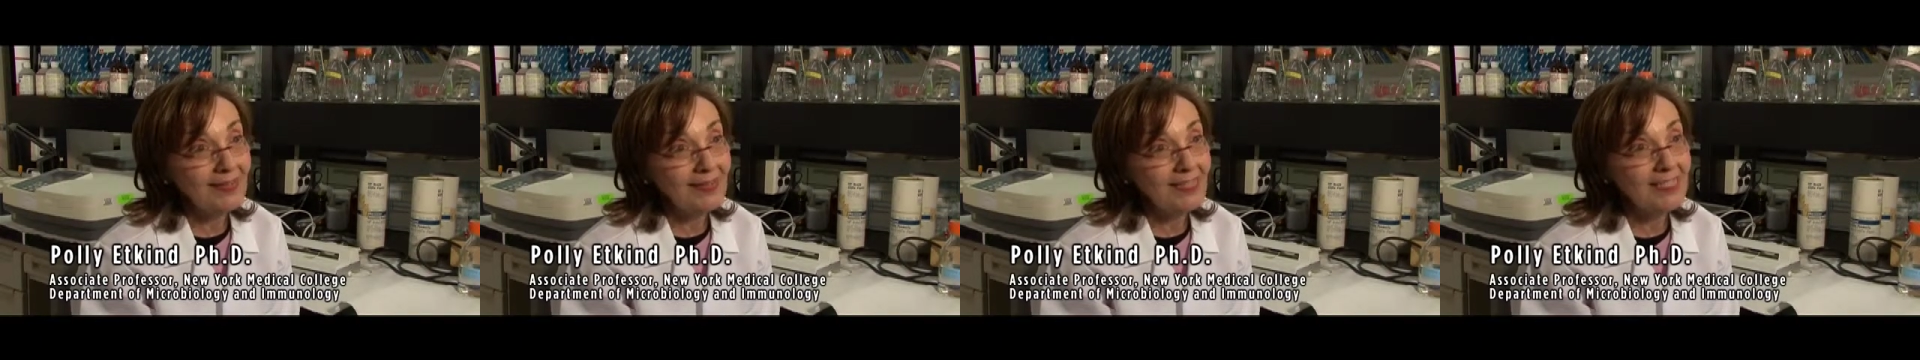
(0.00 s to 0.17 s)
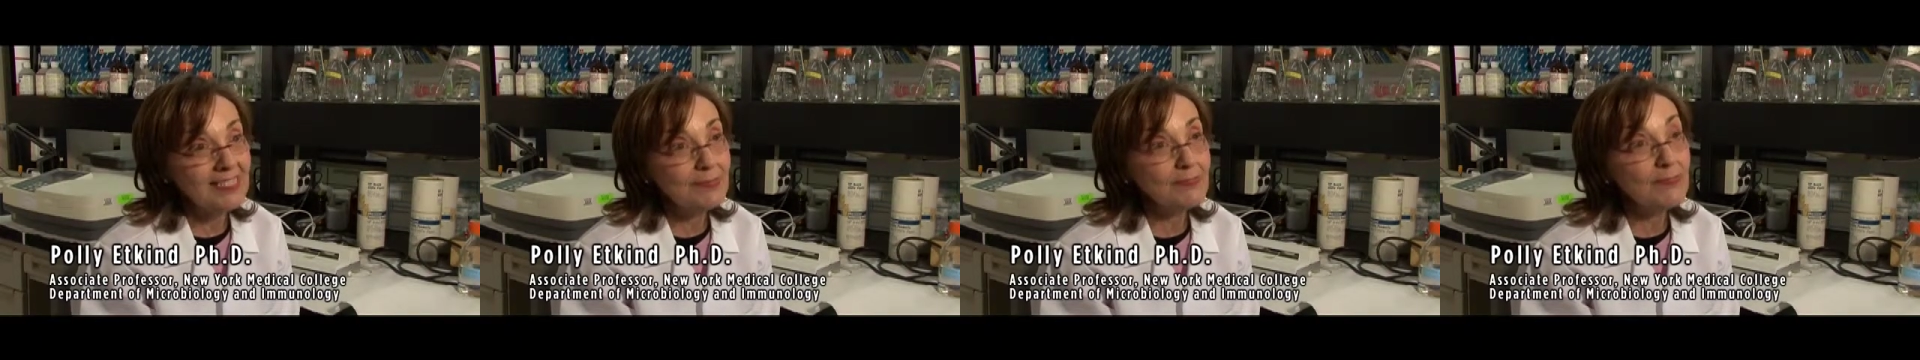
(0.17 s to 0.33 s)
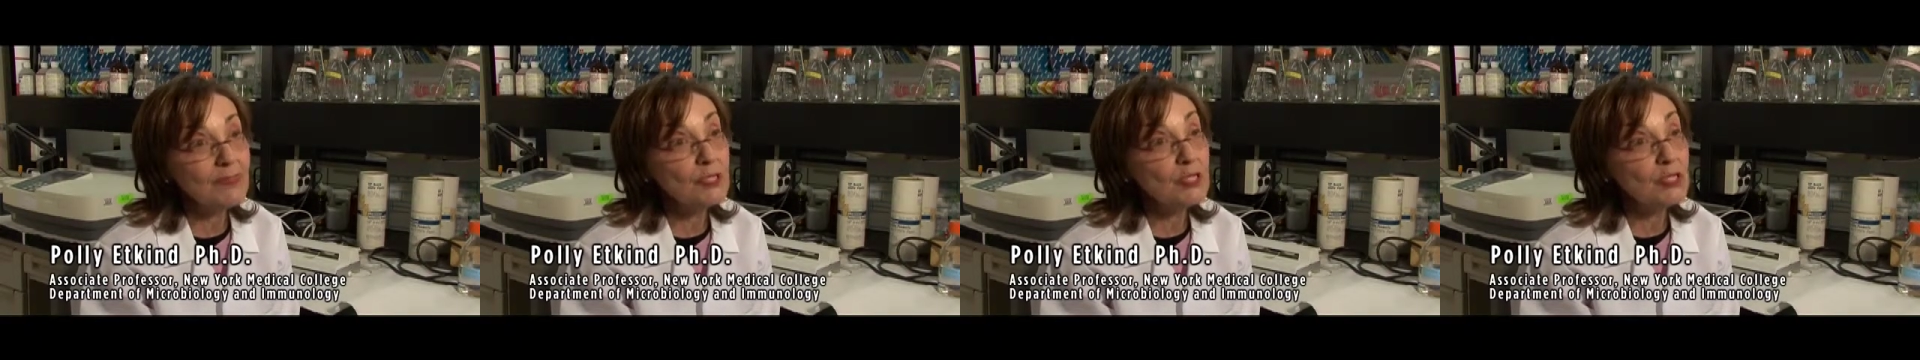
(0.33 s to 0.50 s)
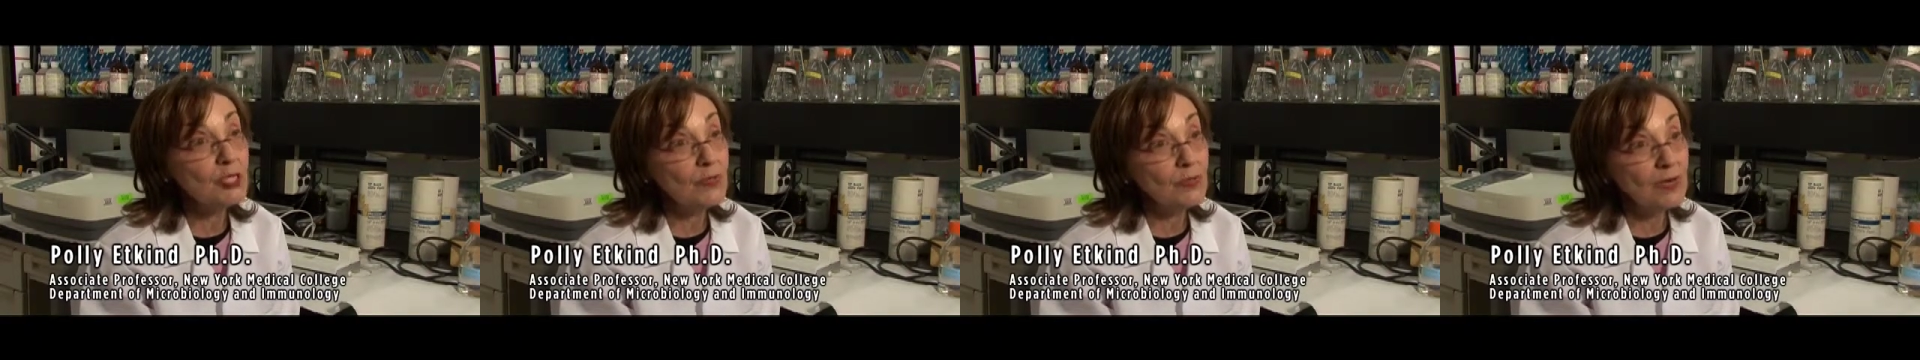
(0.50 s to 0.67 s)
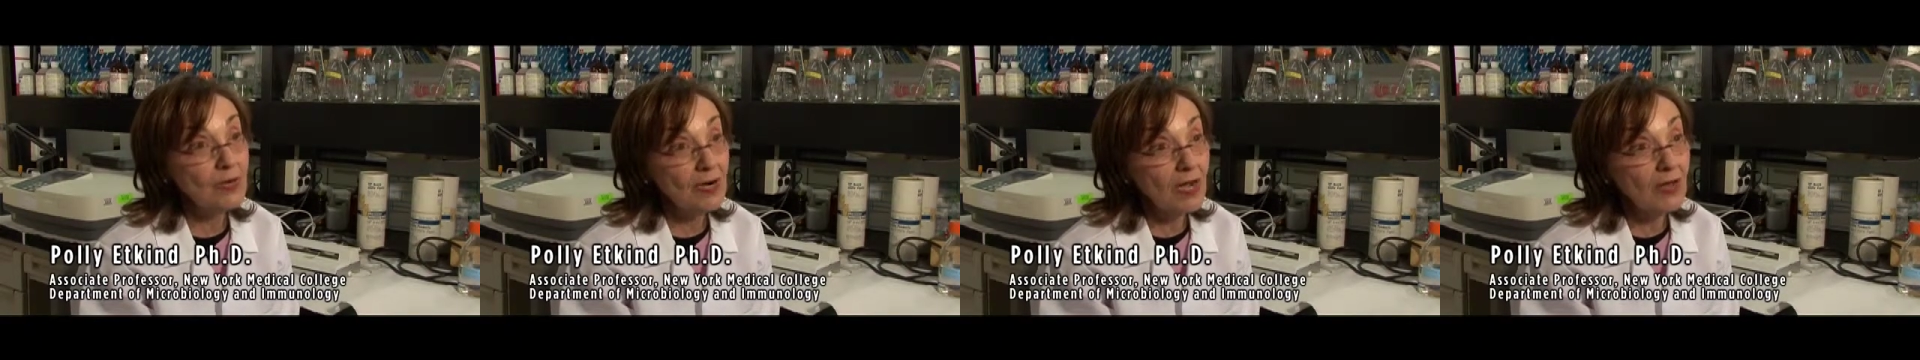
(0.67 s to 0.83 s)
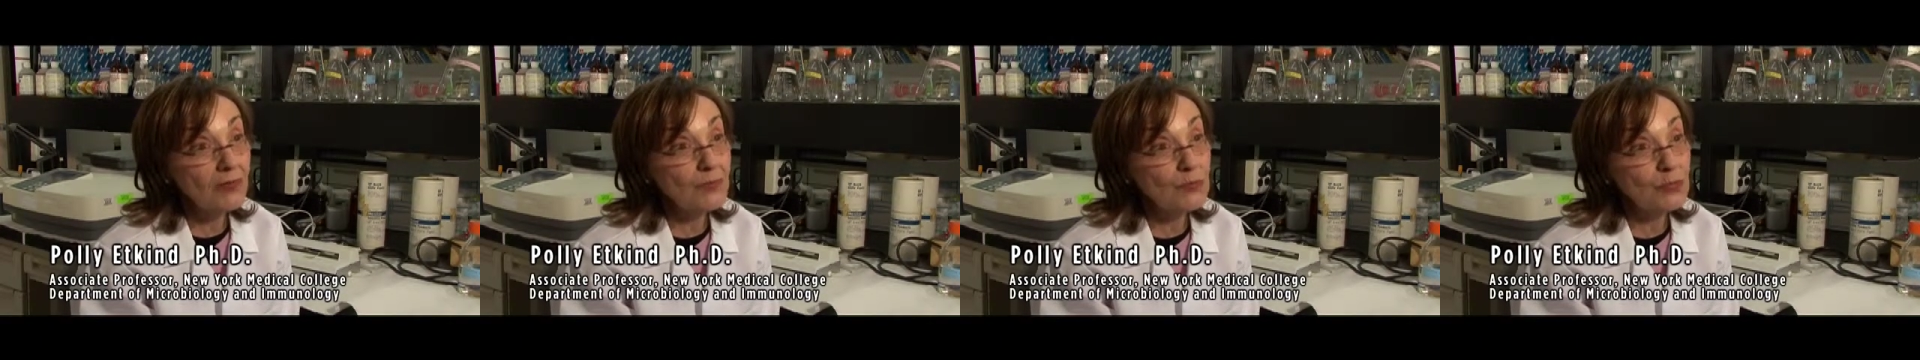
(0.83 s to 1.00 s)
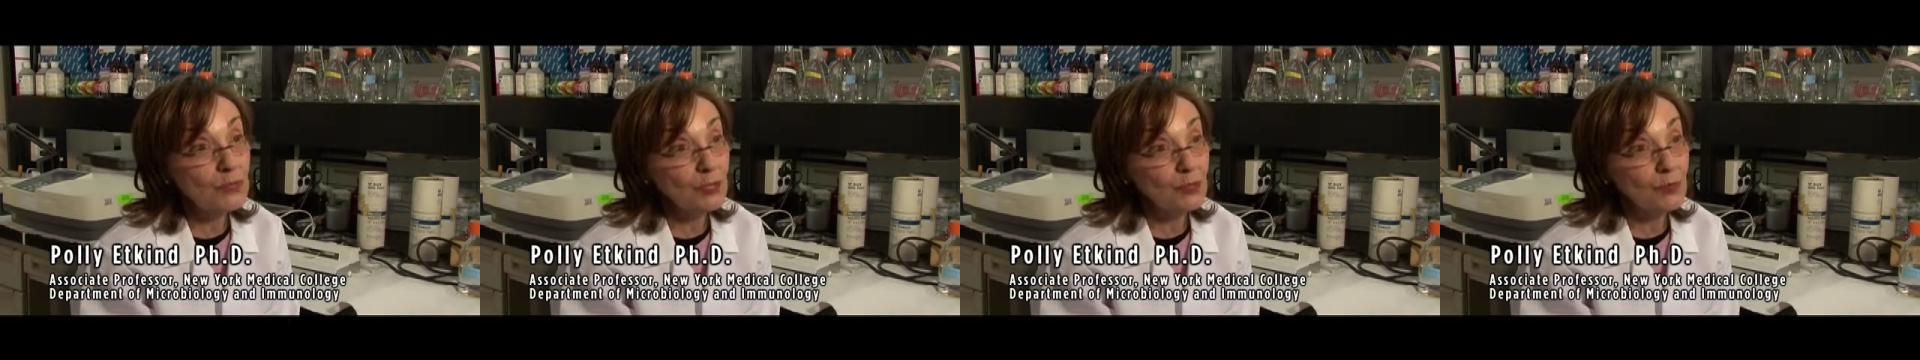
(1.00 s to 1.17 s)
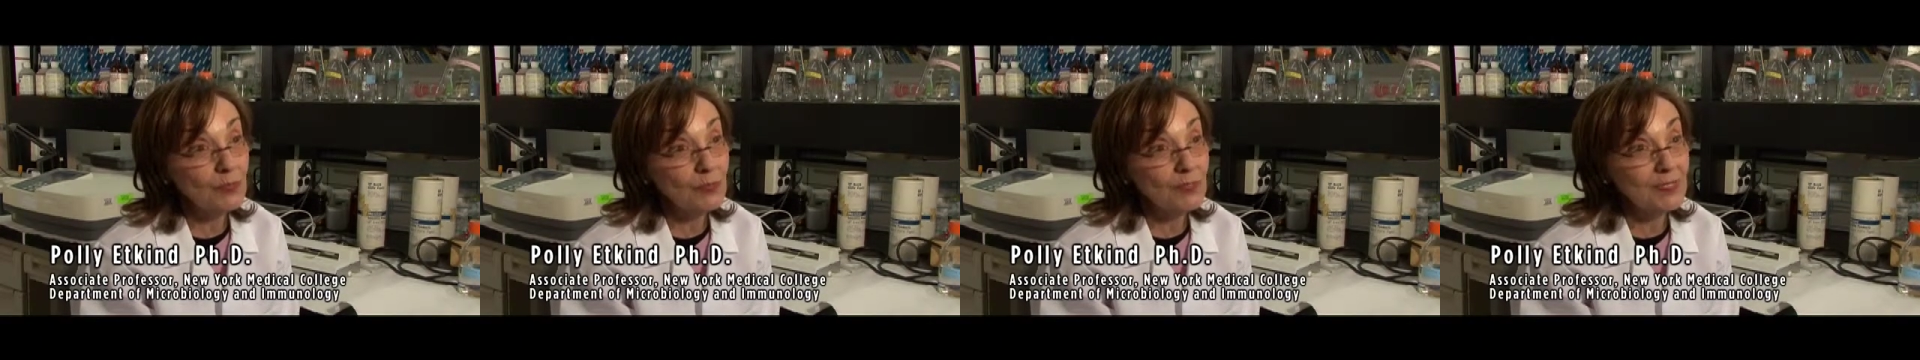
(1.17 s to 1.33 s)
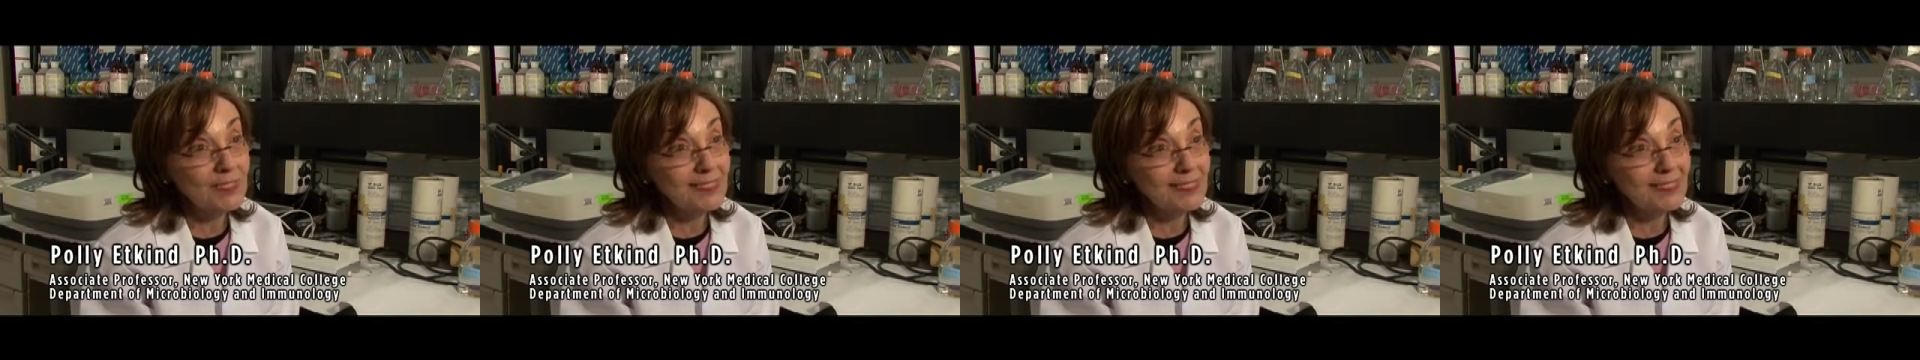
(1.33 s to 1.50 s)
It's been shown in other
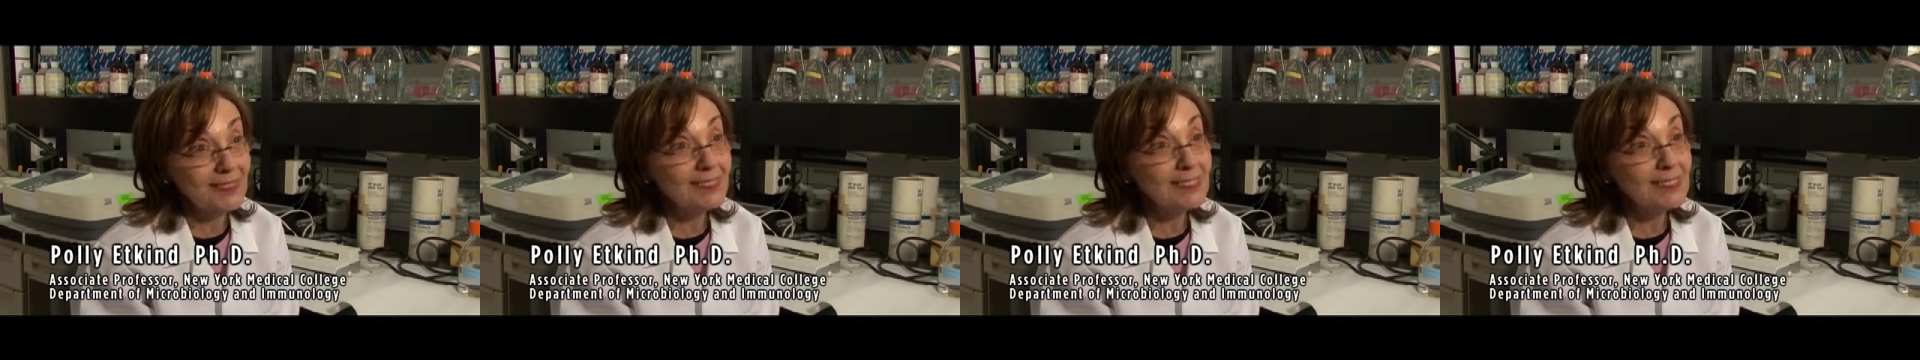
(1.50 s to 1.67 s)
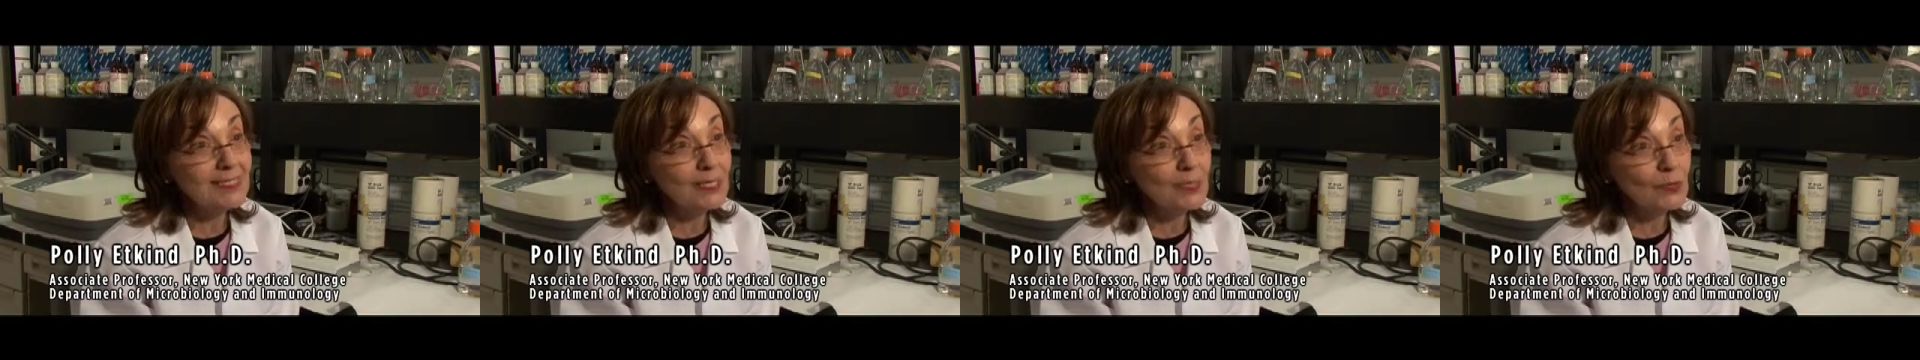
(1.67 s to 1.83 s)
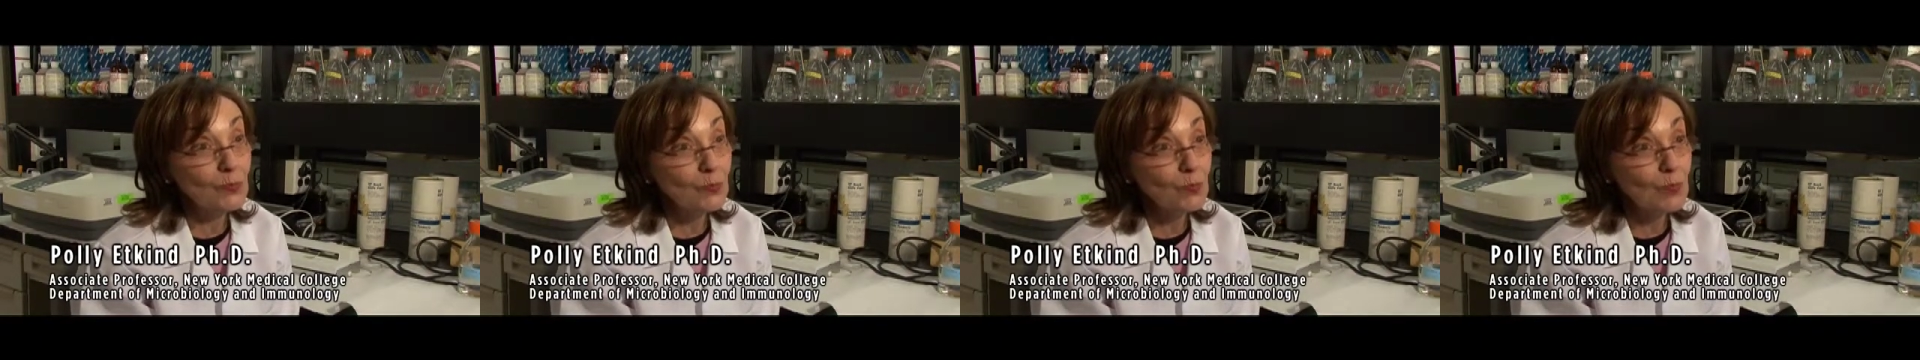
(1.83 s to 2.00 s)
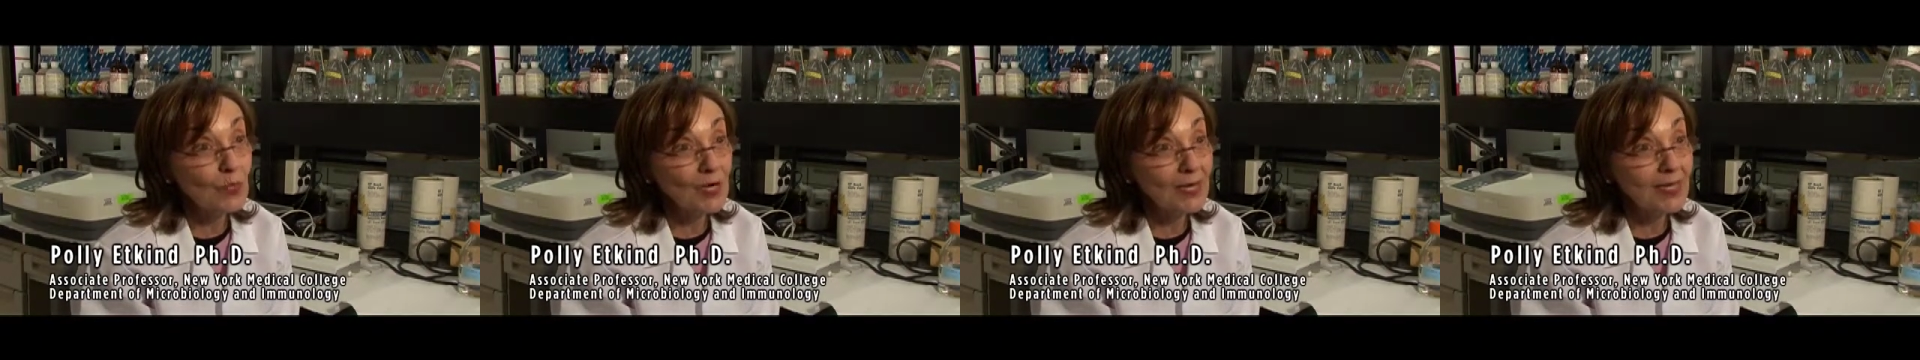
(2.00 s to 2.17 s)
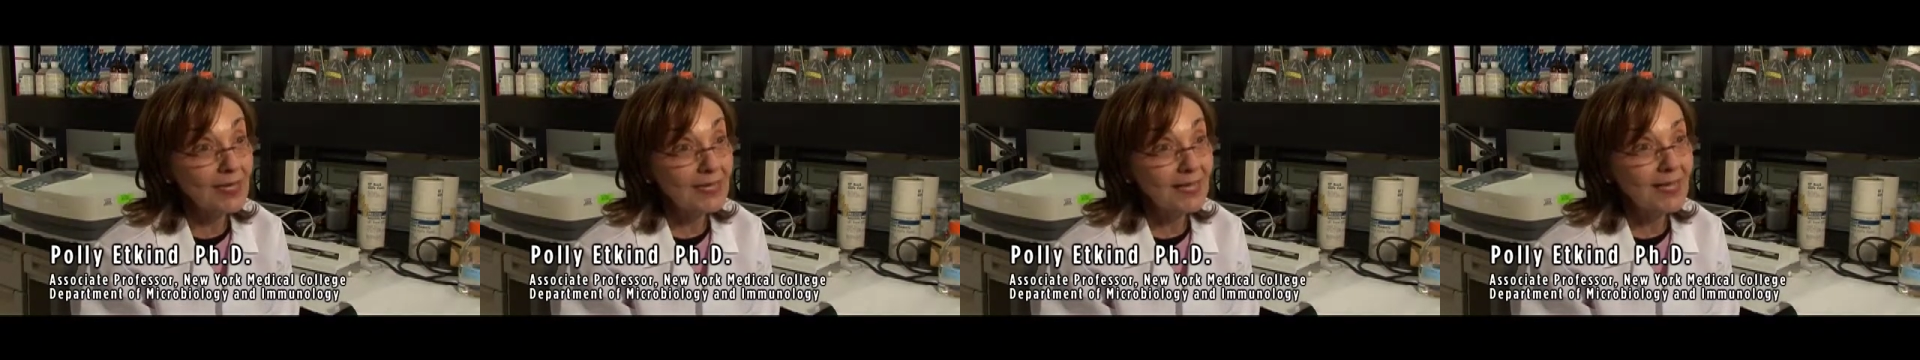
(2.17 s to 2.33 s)
tumors that this can work.